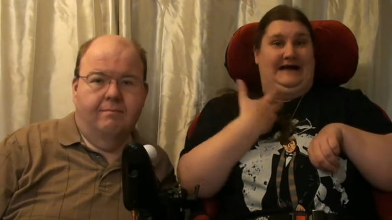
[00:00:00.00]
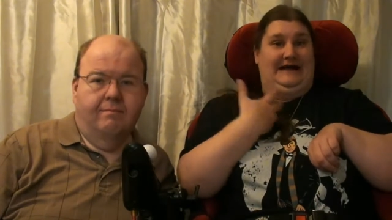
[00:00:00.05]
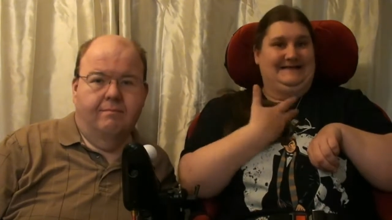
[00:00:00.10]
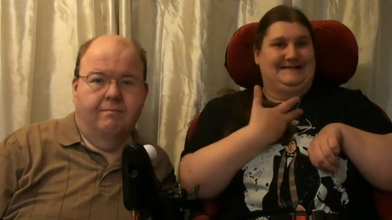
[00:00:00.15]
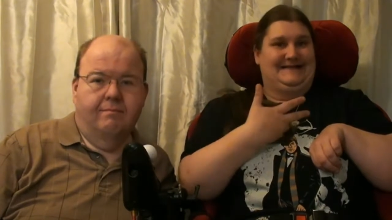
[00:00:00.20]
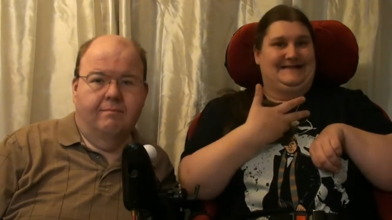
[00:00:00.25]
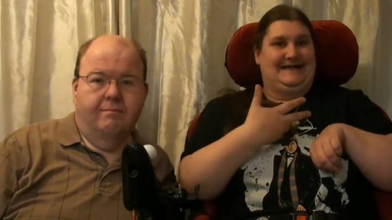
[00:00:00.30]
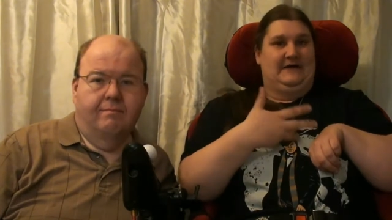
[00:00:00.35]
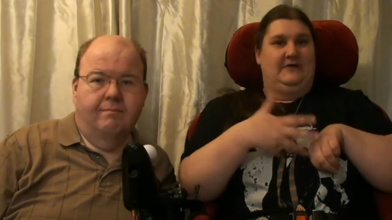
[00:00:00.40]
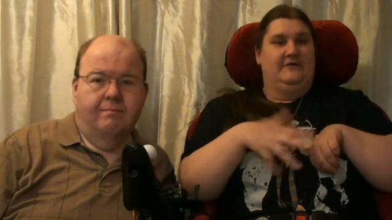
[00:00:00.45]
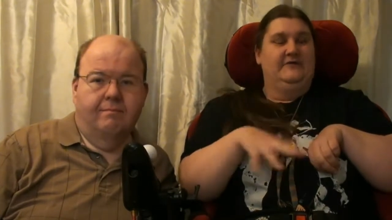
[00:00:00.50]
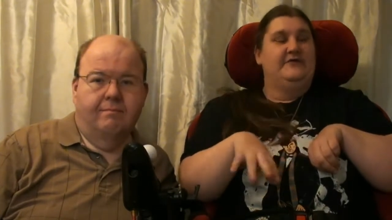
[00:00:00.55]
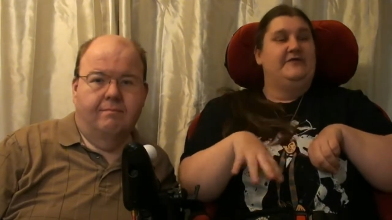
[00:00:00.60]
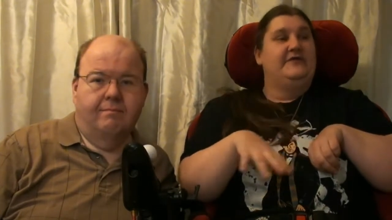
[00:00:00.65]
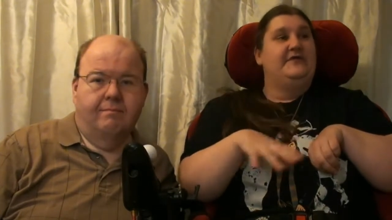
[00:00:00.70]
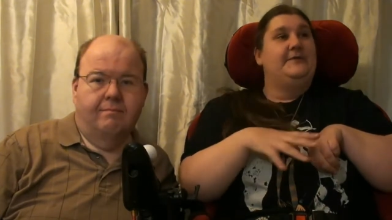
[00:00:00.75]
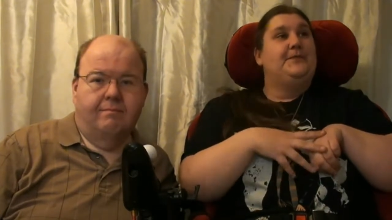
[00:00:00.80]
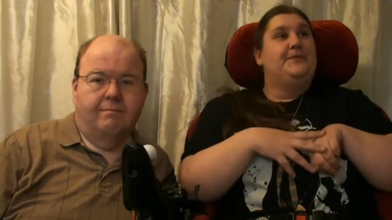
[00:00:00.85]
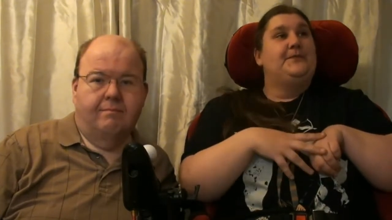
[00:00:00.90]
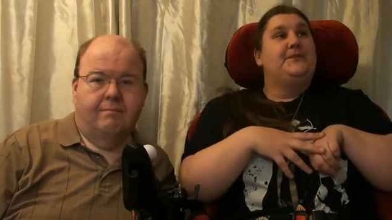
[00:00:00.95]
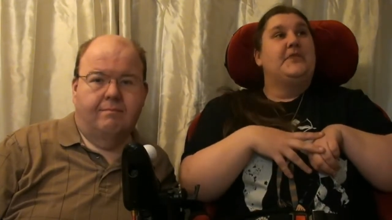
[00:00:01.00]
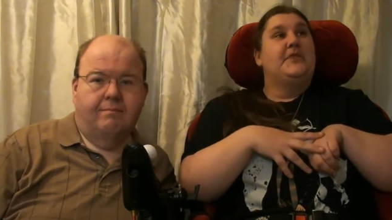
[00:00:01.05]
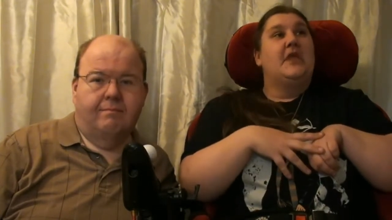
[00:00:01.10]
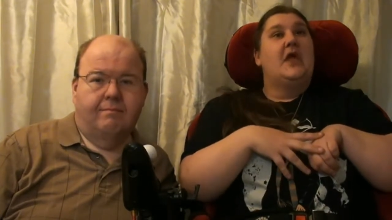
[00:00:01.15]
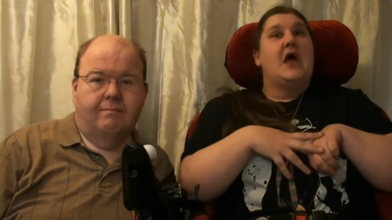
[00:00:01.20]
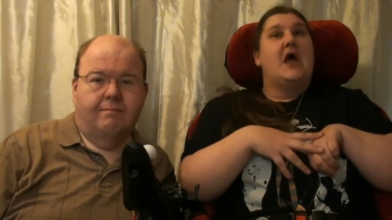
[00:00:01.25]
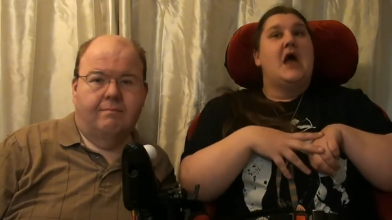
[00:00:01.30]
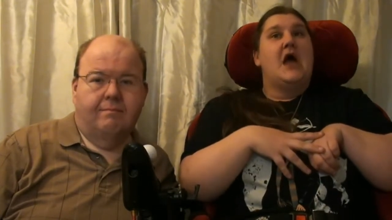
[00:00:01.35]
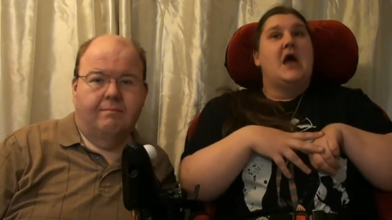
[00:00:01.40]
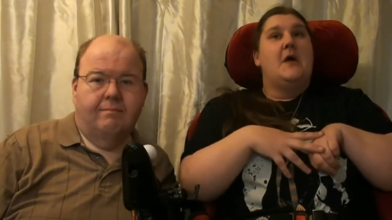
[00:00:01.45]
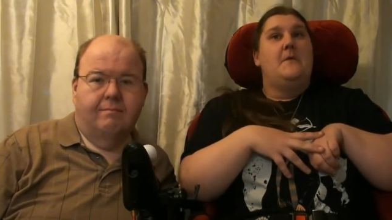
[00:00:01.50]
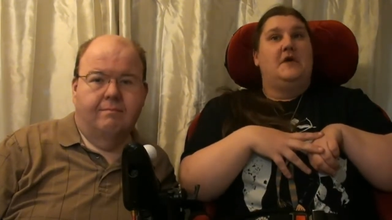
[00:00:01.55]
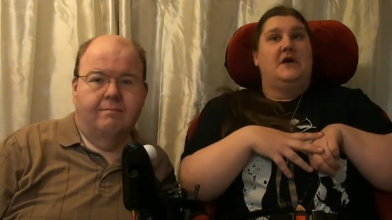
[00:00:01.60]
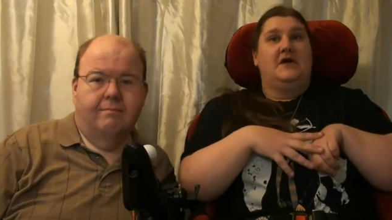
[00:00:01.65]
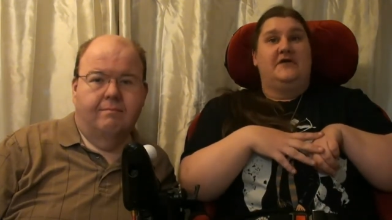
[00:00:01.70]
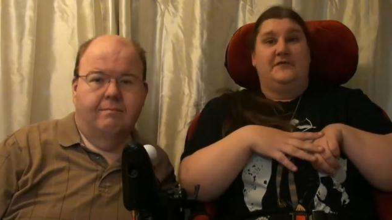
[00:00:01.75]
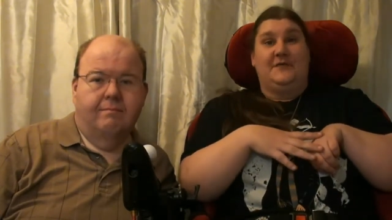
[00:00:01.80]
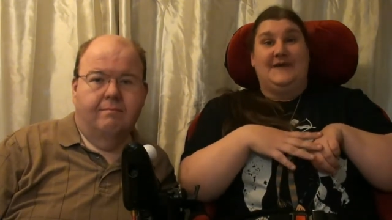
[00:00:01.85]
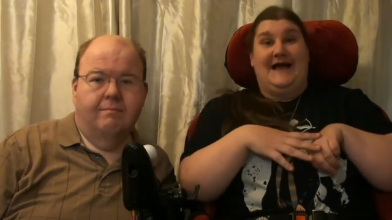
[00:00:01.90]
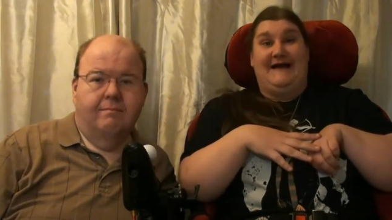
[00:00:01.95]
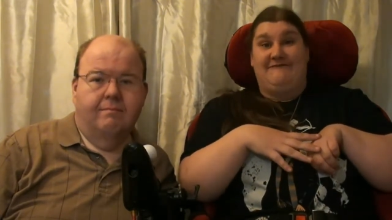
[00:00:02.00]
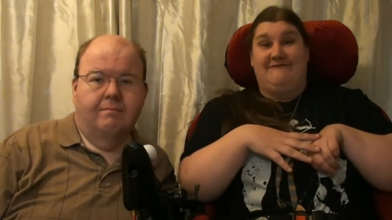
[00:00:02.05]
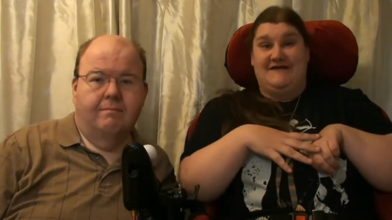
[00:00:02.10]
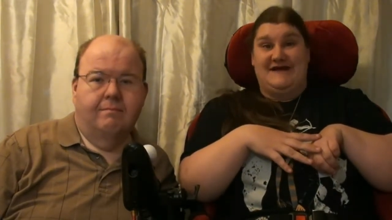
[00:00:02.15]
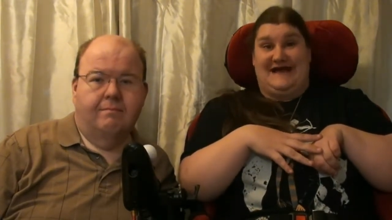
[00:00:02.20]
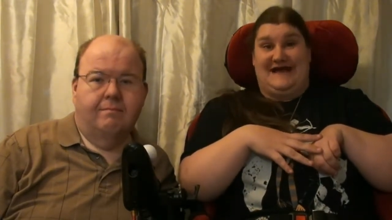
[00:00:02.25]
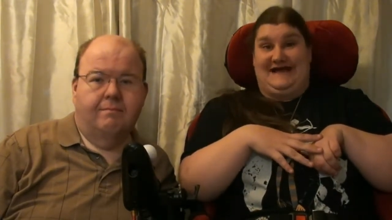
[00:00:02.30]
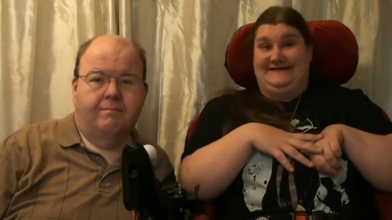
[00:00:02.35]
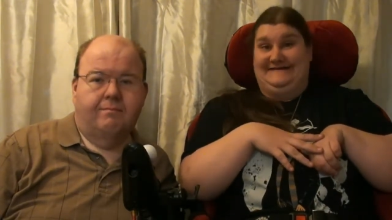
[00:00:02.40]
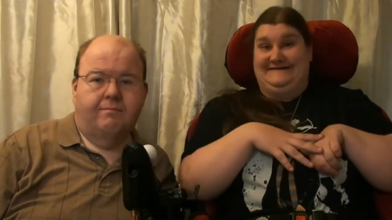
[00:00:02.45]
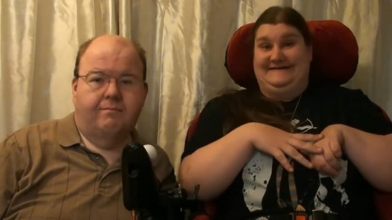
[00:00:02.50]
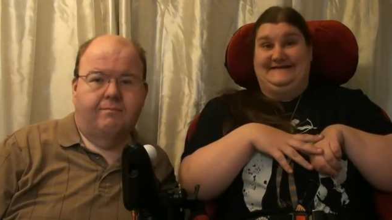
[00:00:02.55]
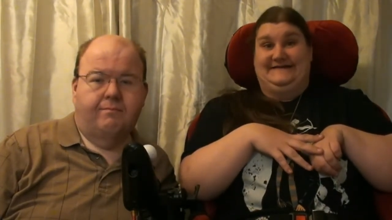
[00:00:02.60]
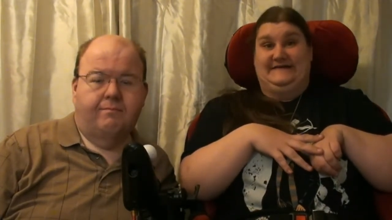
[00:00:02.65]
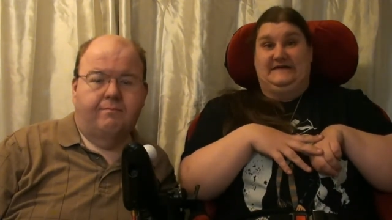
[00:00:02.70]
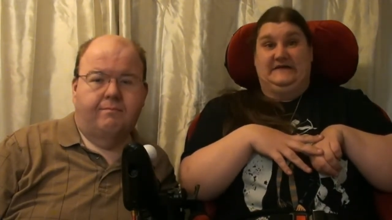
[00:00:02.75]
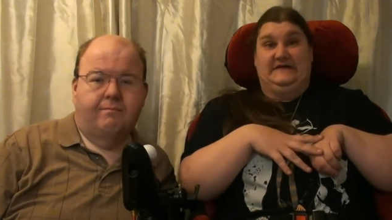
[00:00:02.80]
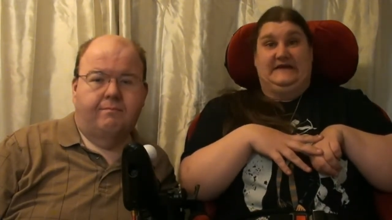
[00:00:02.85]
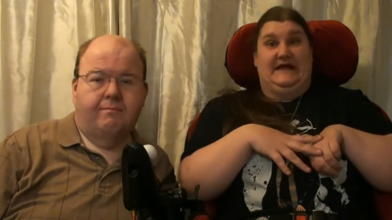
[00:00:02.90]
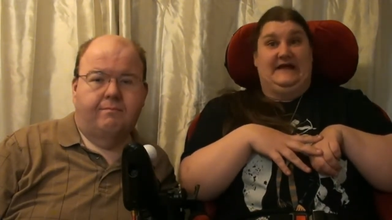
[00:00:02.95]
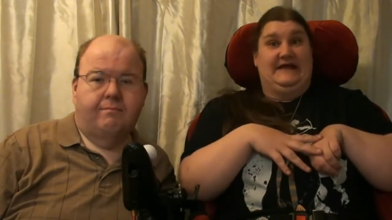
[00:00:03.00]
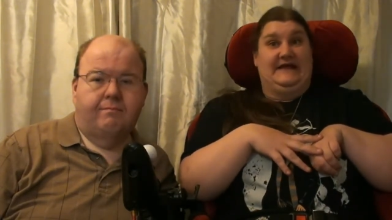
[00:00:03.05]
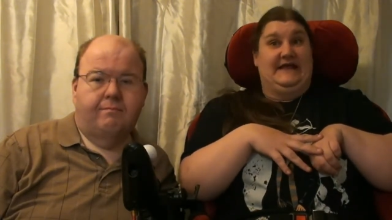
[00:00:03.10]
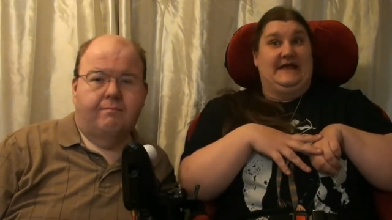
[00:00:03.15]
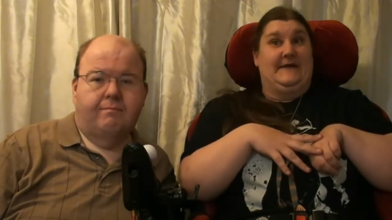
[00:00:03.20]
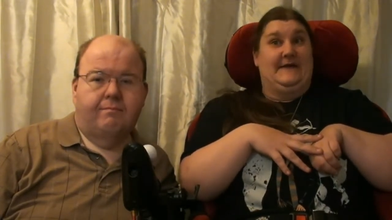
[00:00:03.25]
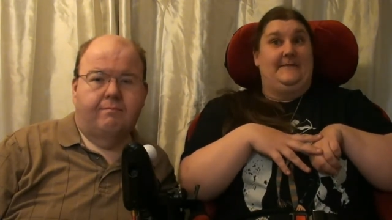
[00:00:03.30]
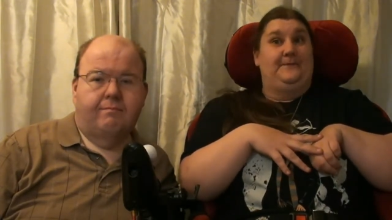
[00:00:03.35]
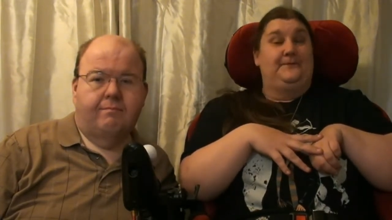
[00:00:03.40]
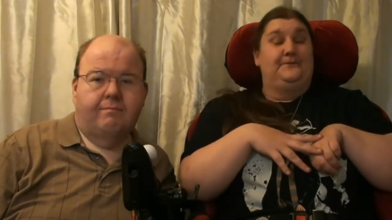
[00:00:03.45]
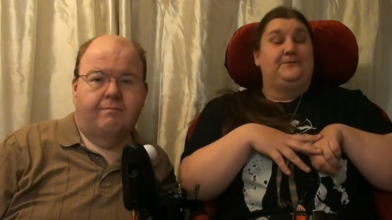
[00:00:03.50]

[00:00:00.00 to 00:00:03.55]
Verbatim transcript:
Speaker 1: ourselves, because we haven't actually done that yet.